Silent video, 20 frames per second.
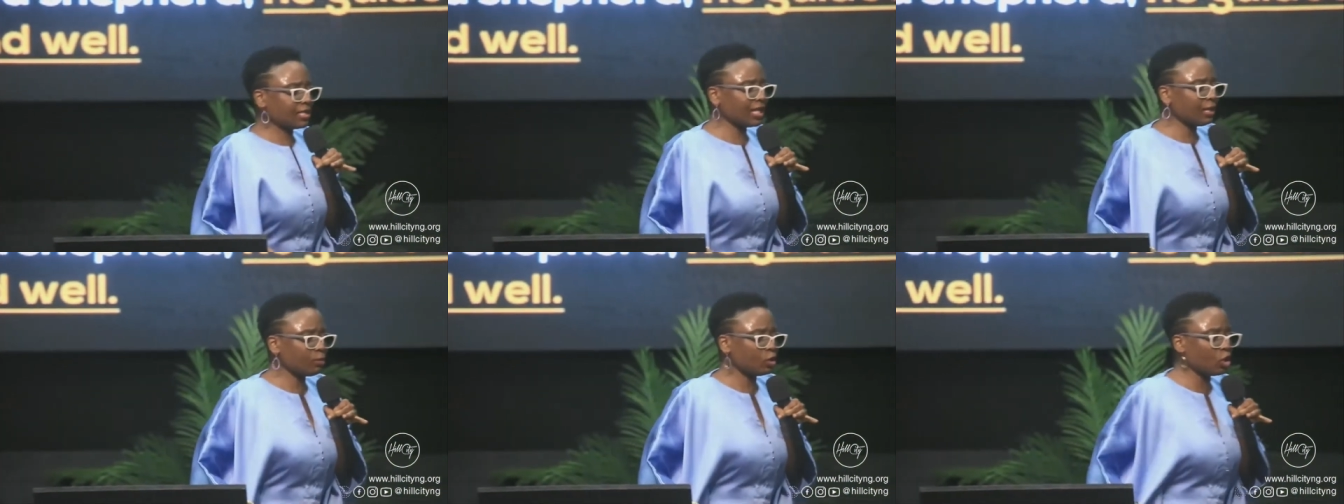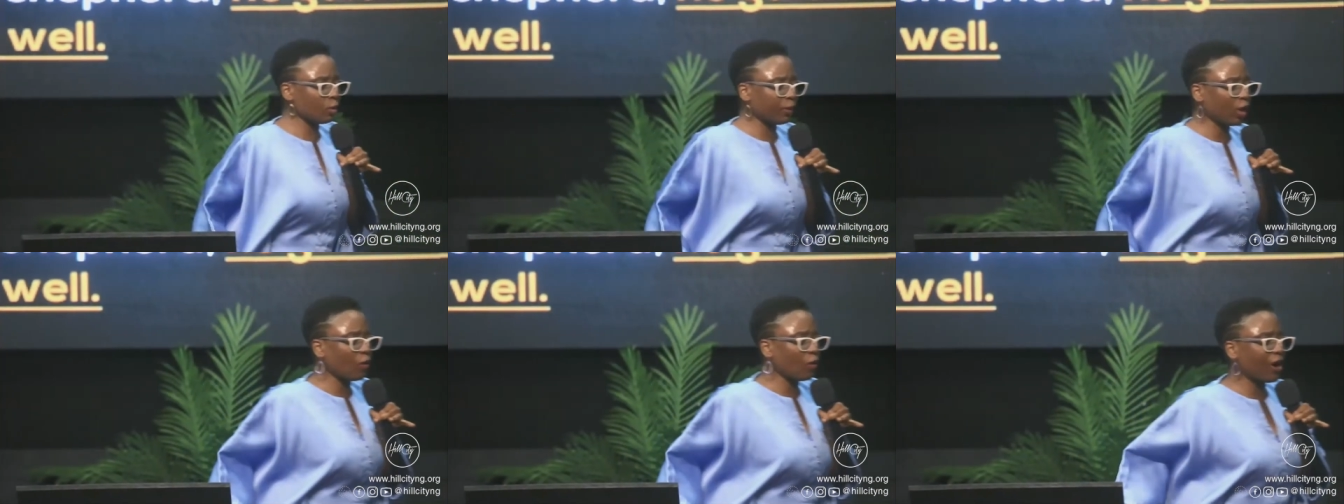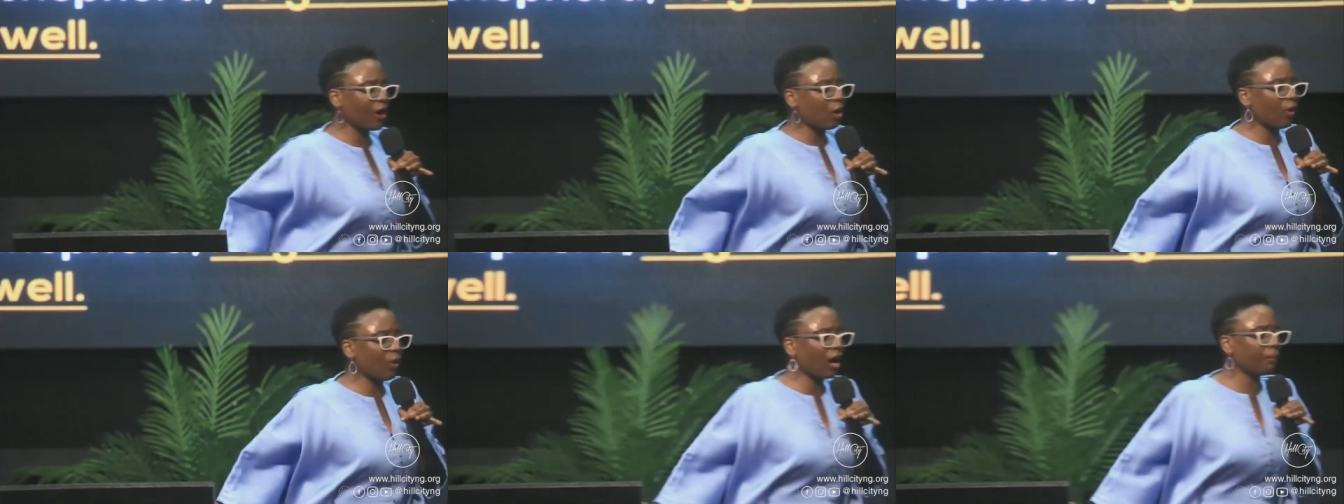seems to be
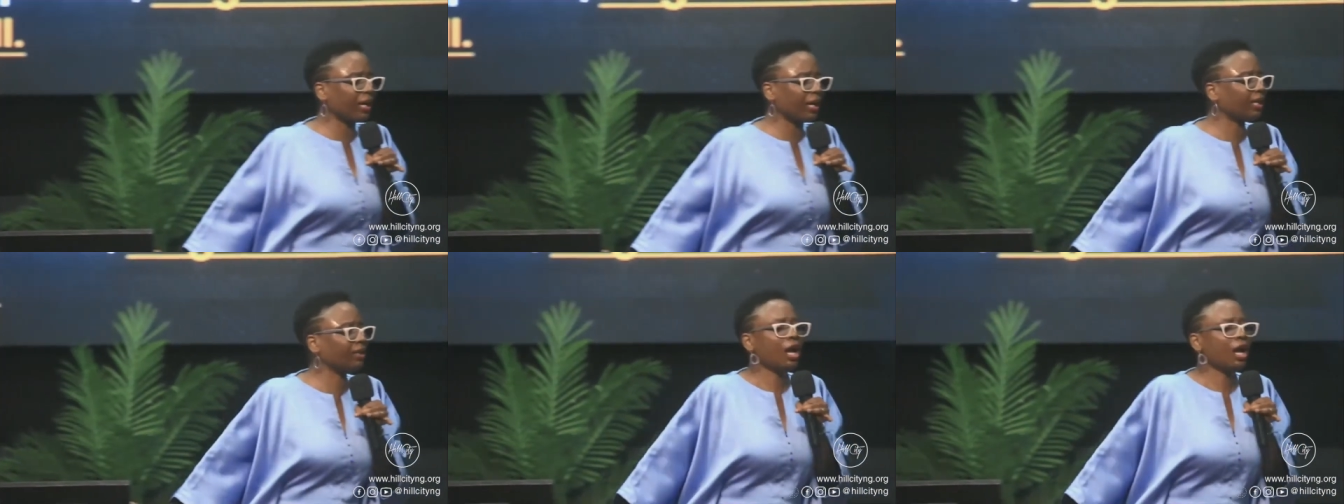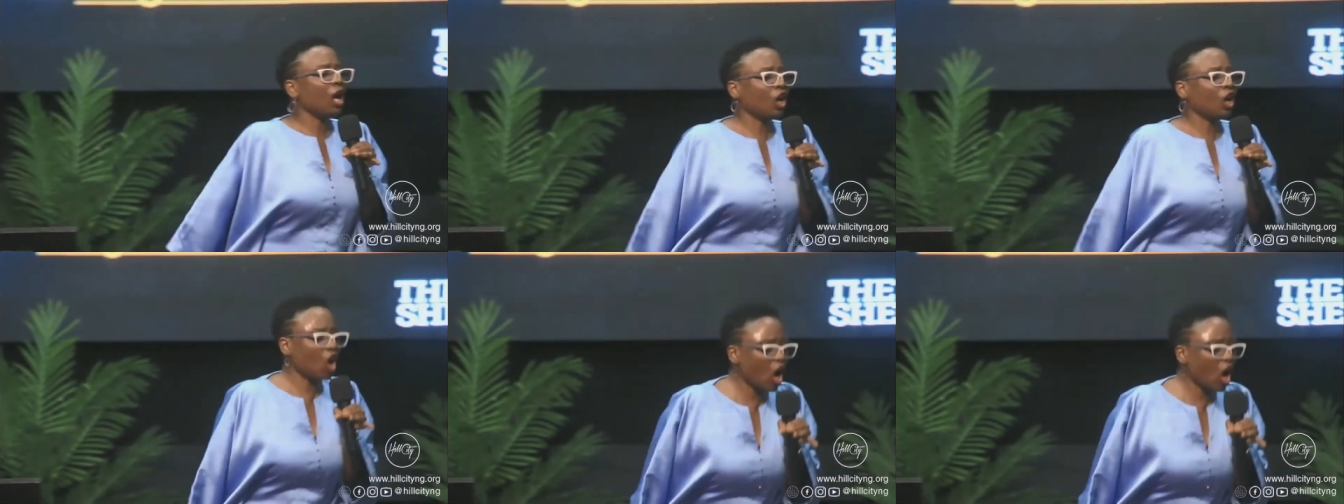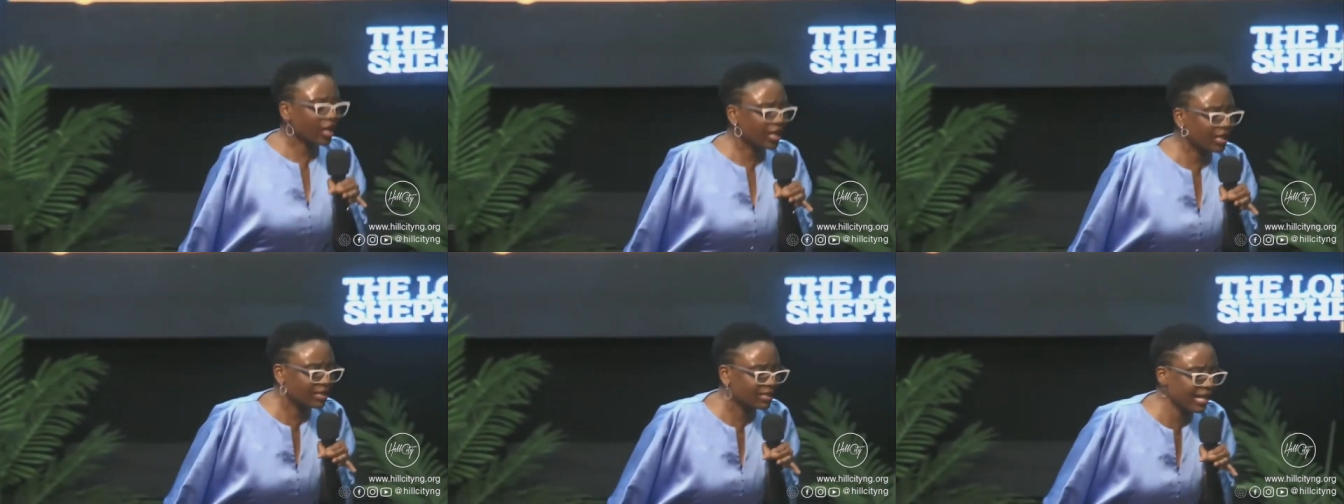overwhelming.
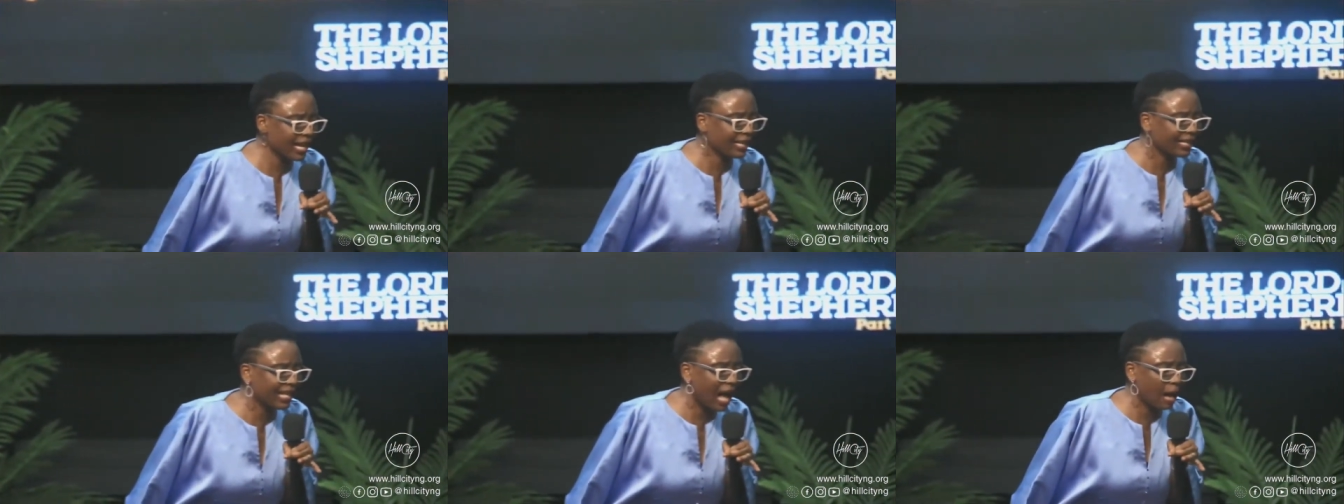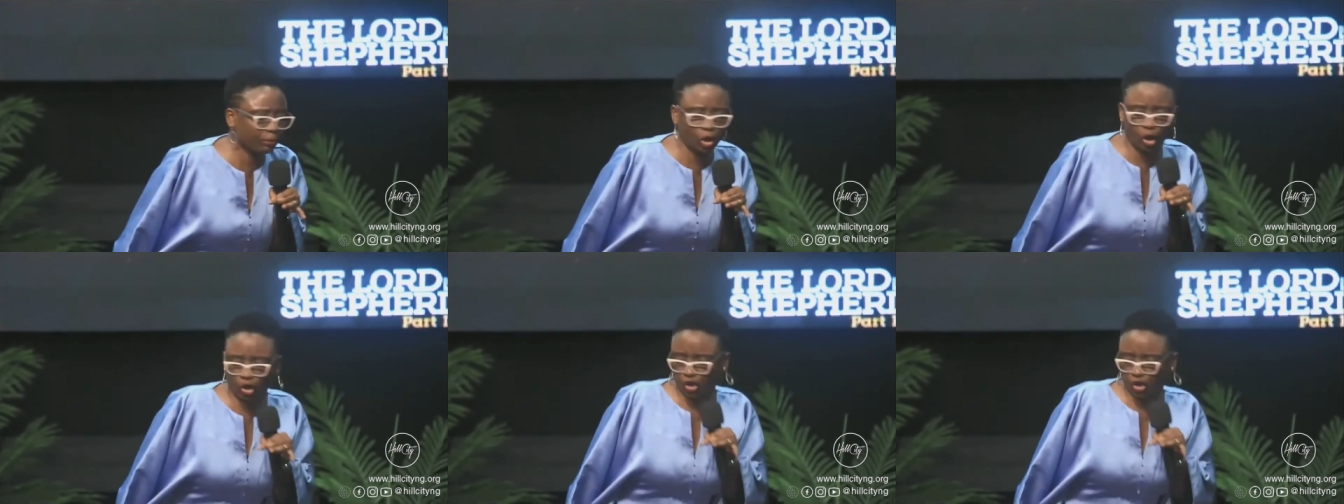God is saying, I'm